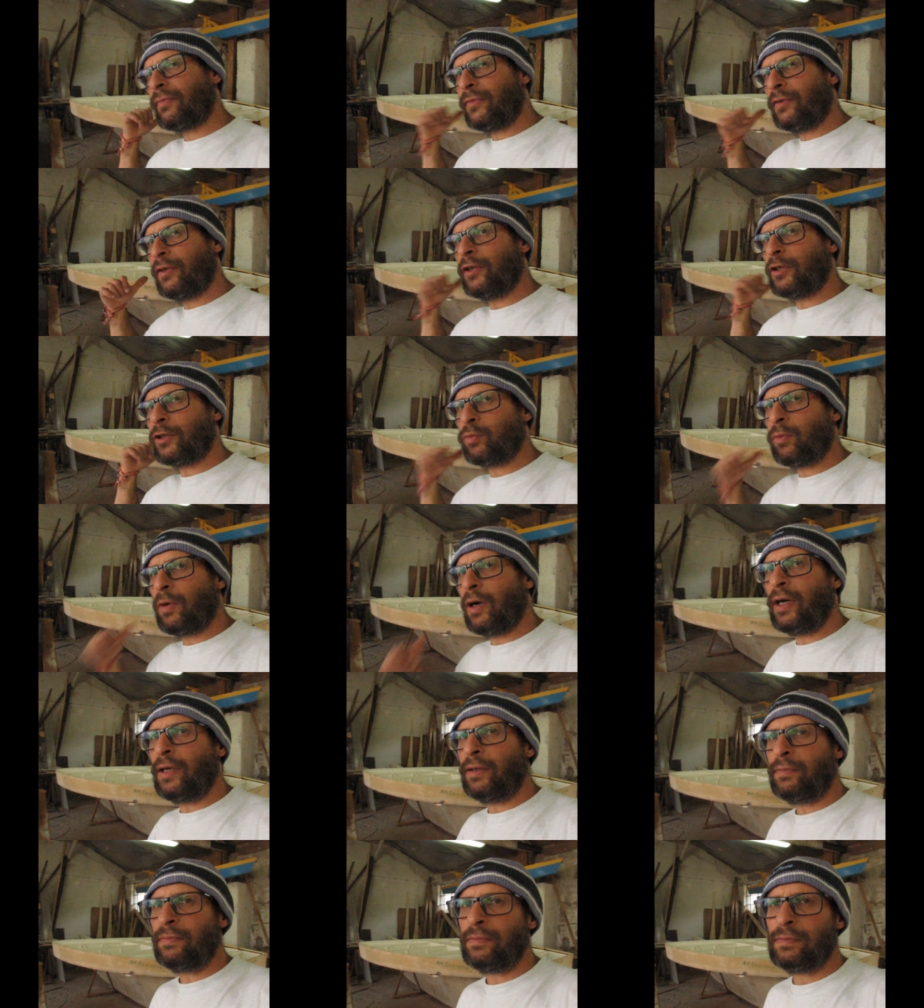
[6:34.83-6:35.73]
This
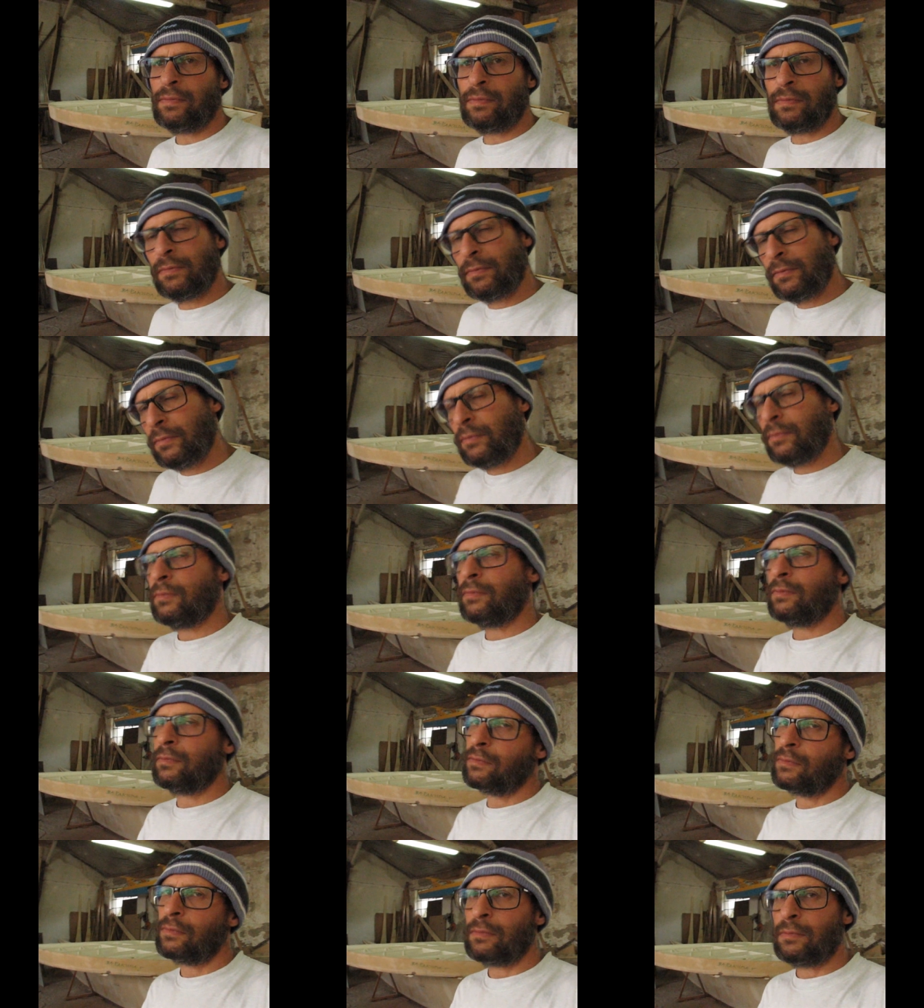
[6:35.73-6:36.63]
one,
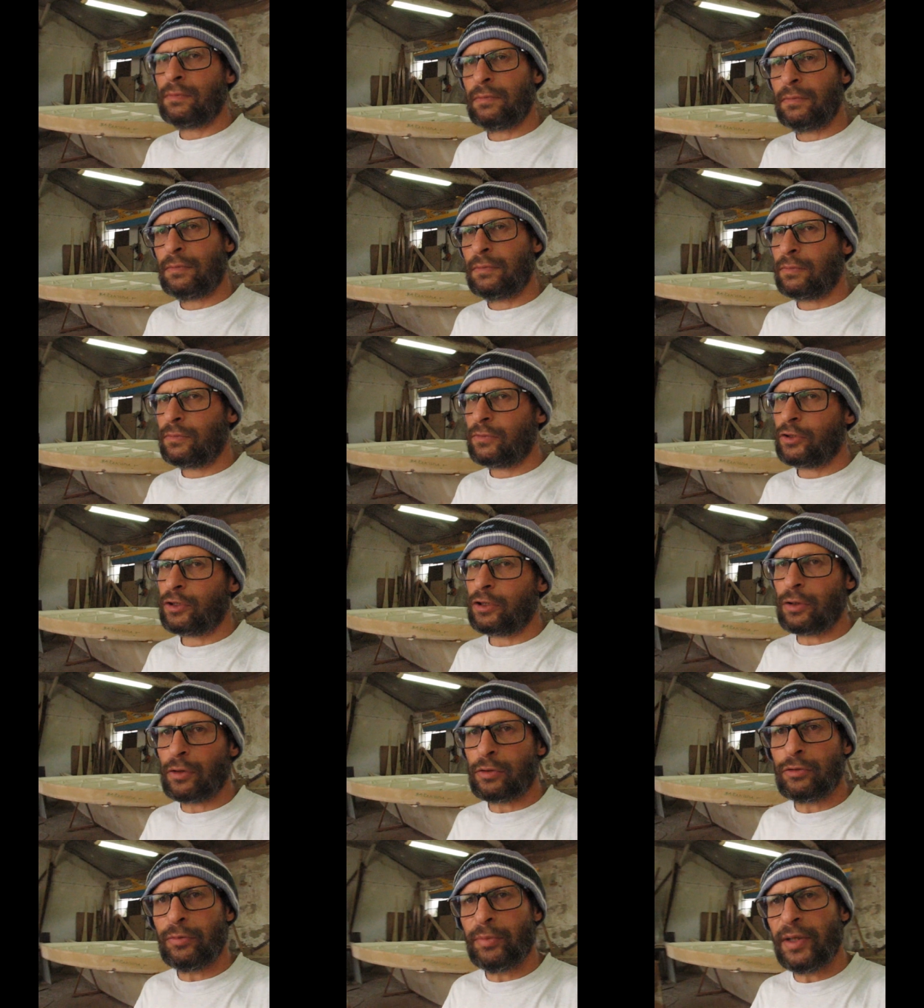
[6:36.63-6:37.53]

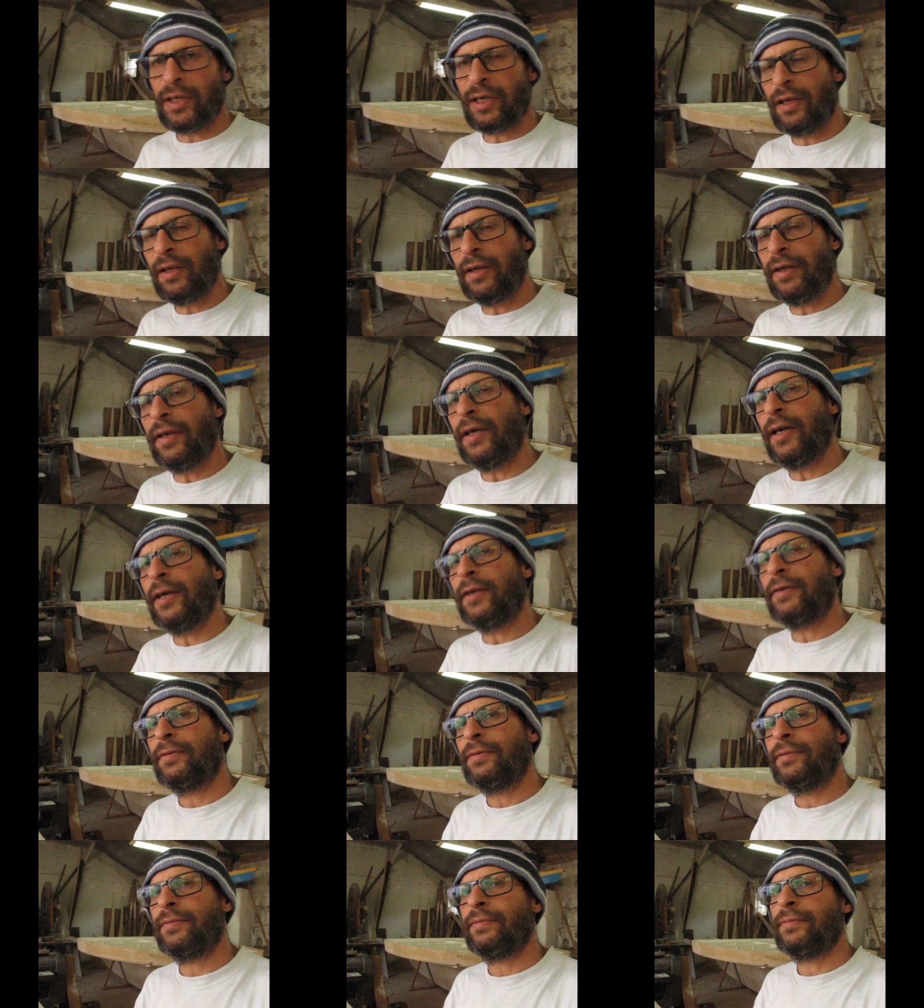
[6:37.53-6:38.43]
she'll do better than
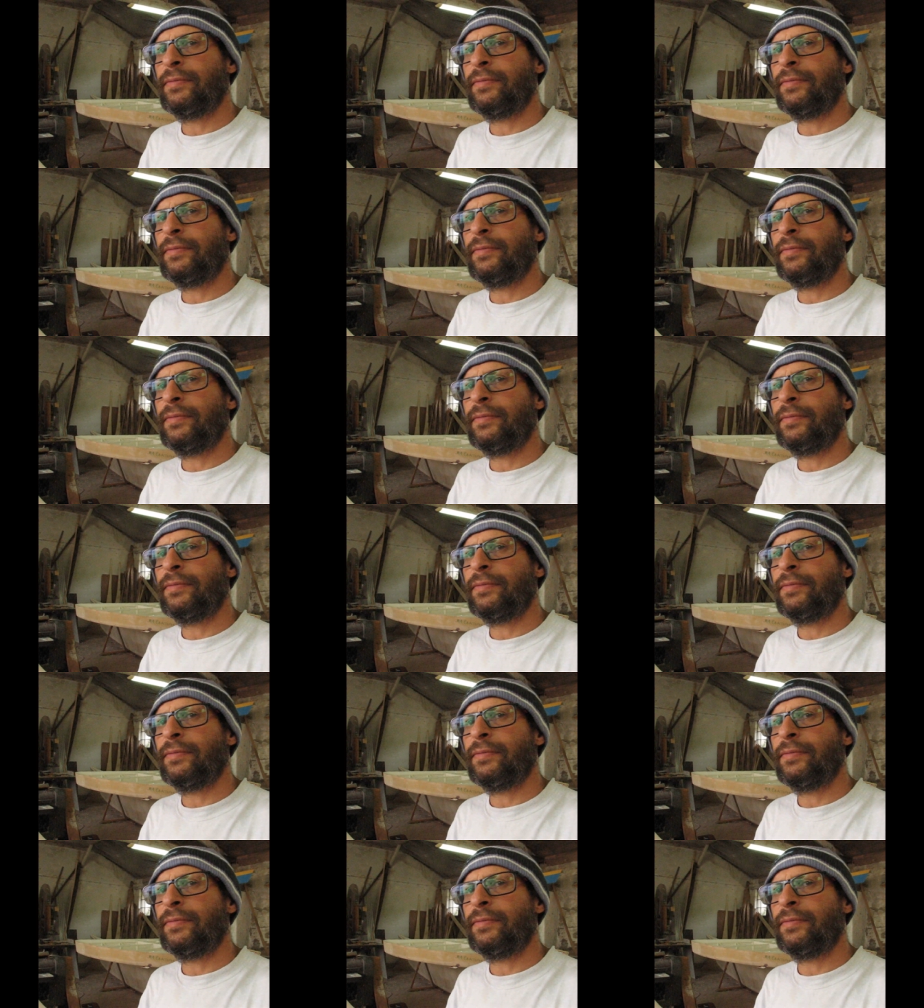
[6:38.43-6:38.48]
that.